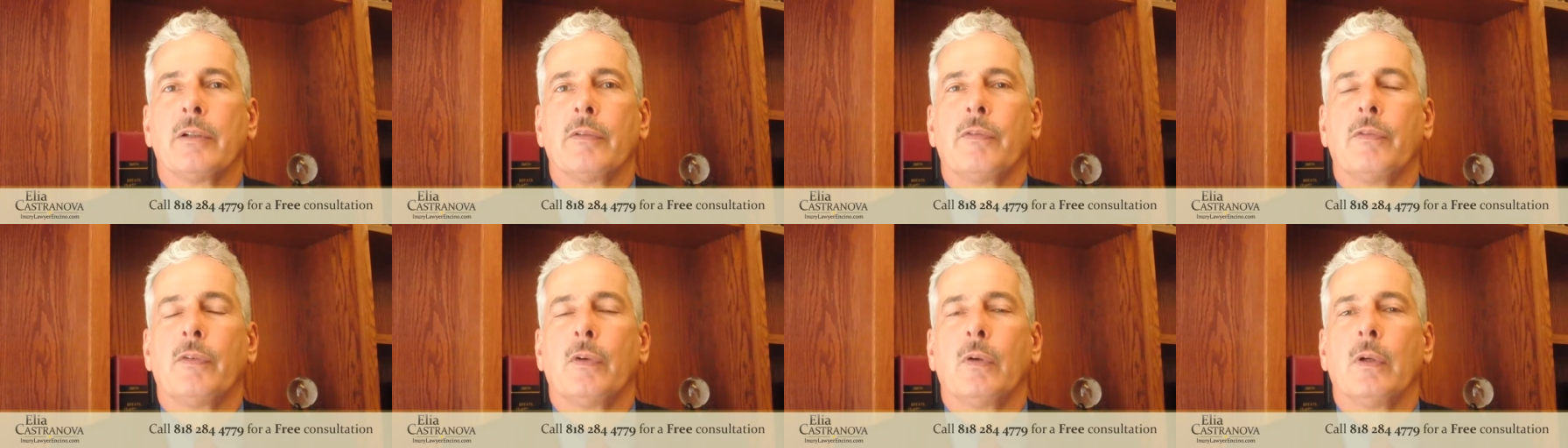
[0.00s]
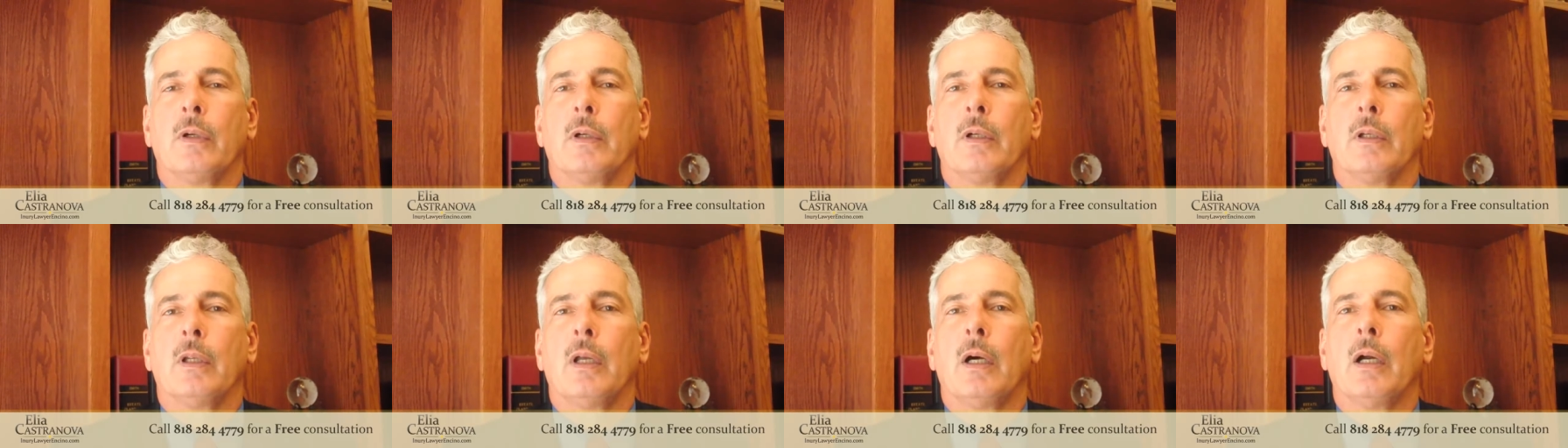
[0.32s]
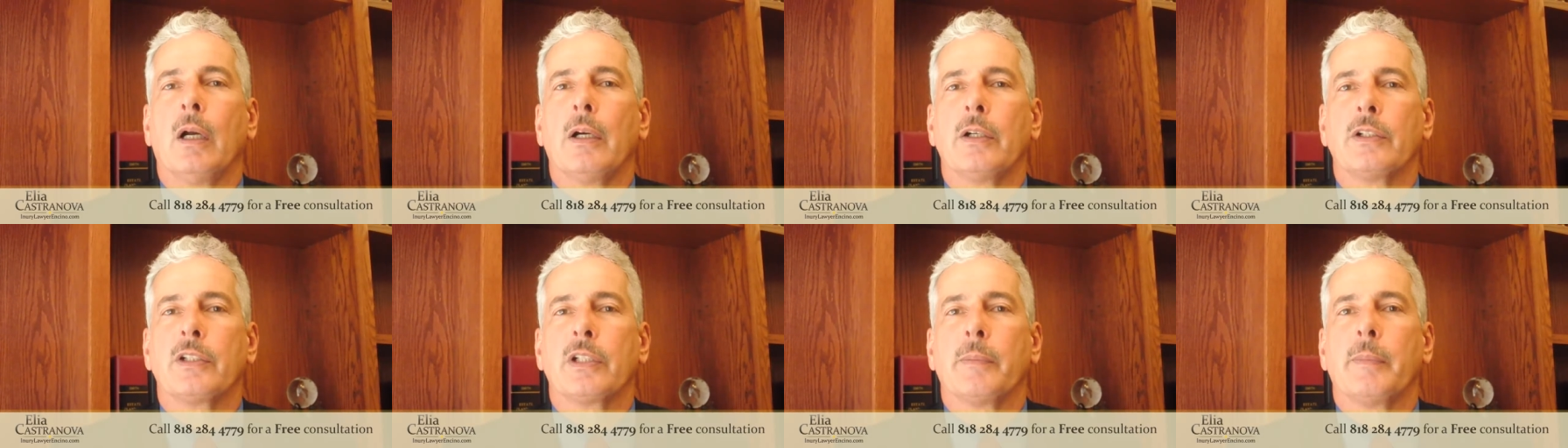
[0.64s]
for a
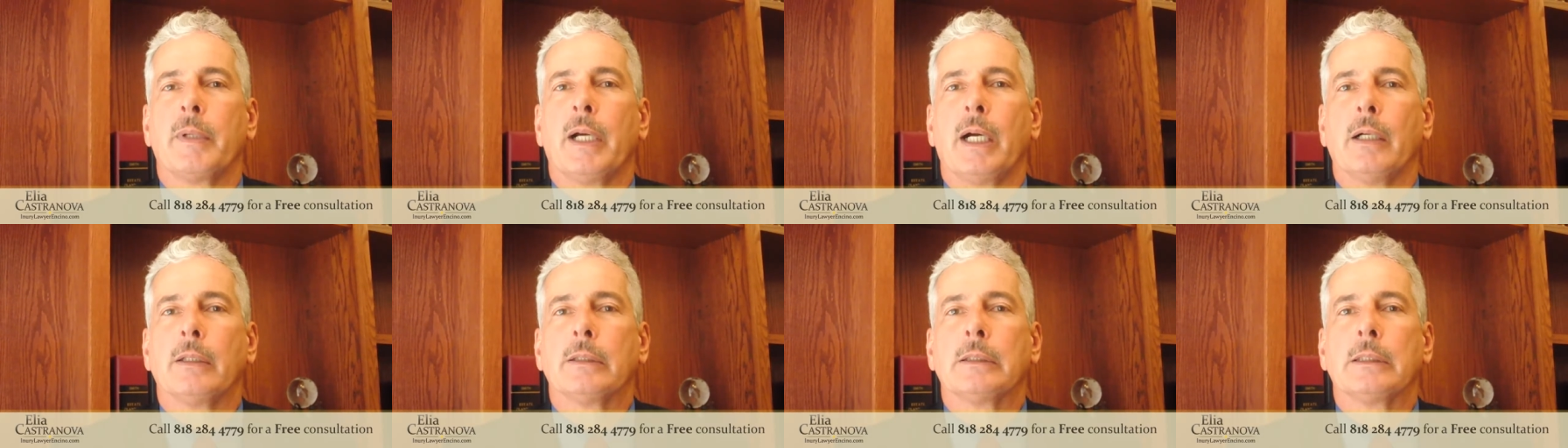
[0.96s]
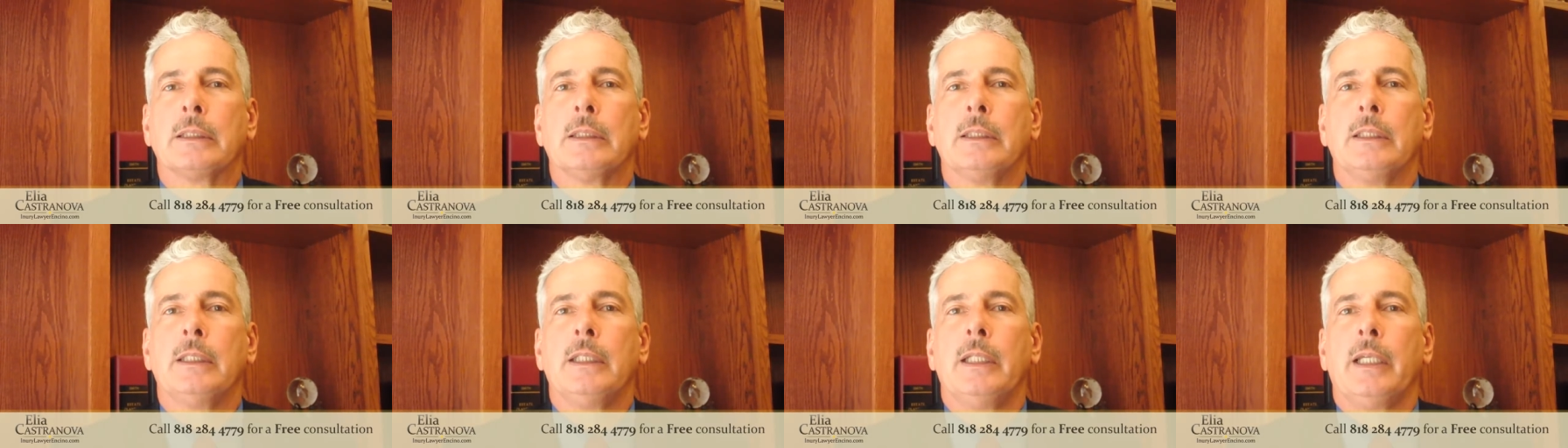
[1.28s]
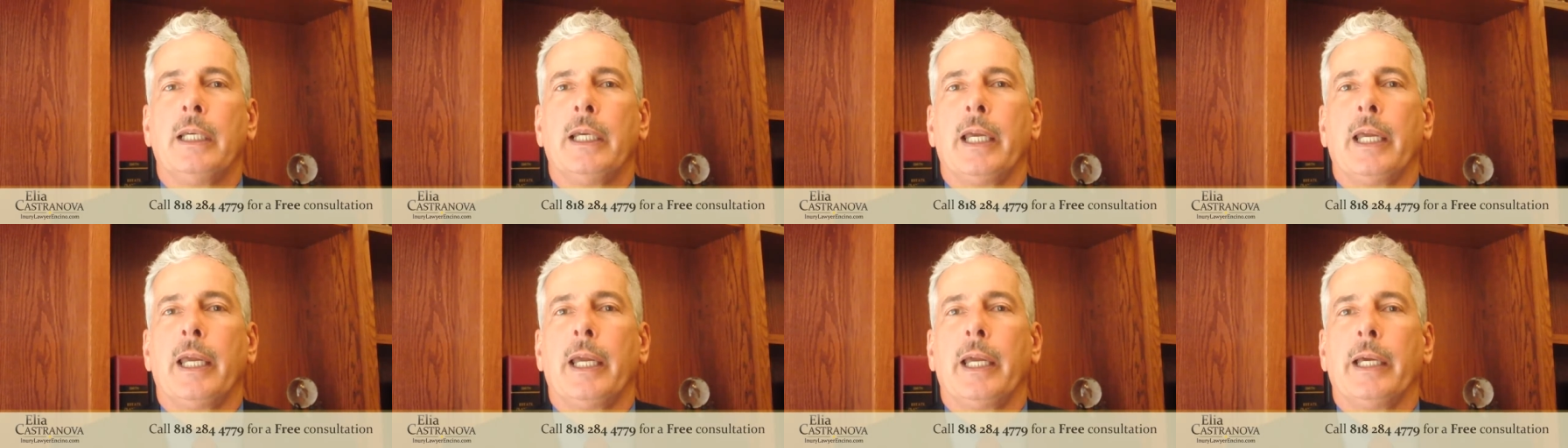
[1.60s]
large amount,
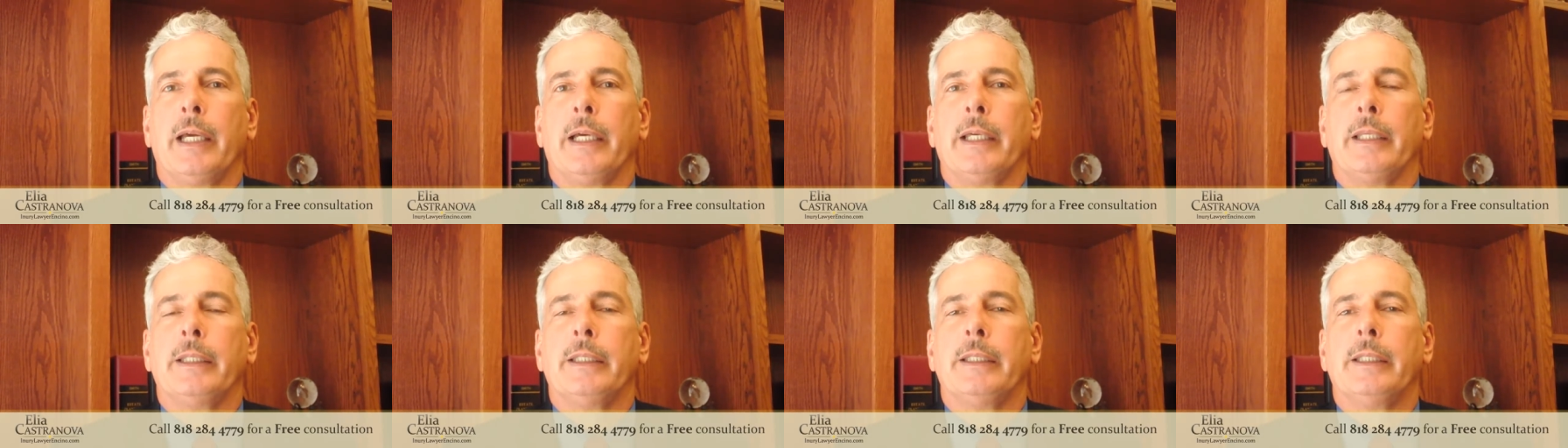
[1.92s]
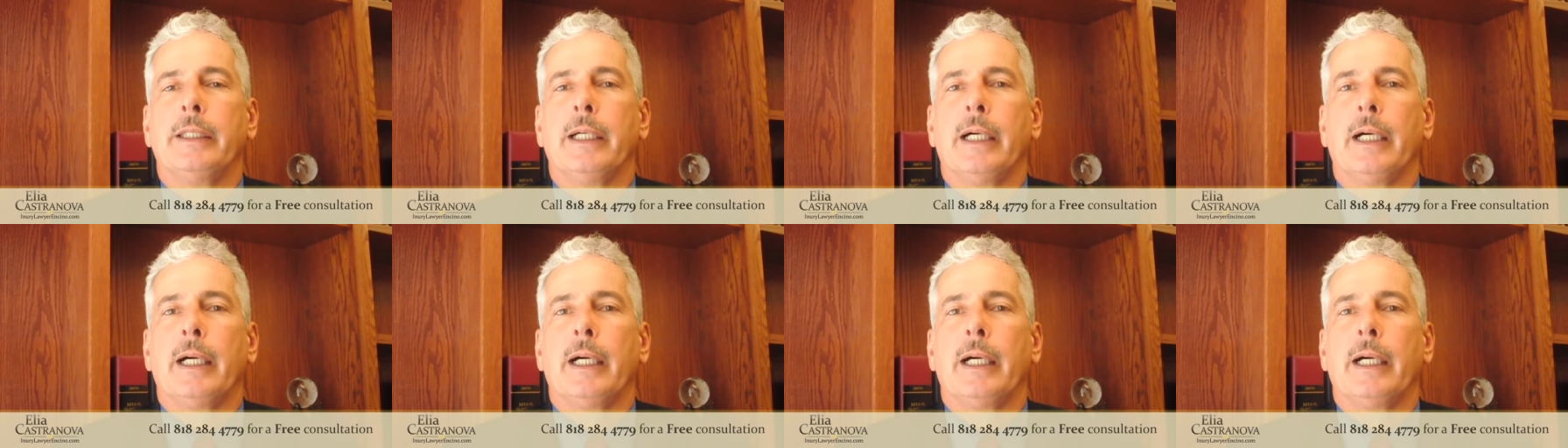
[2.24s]
and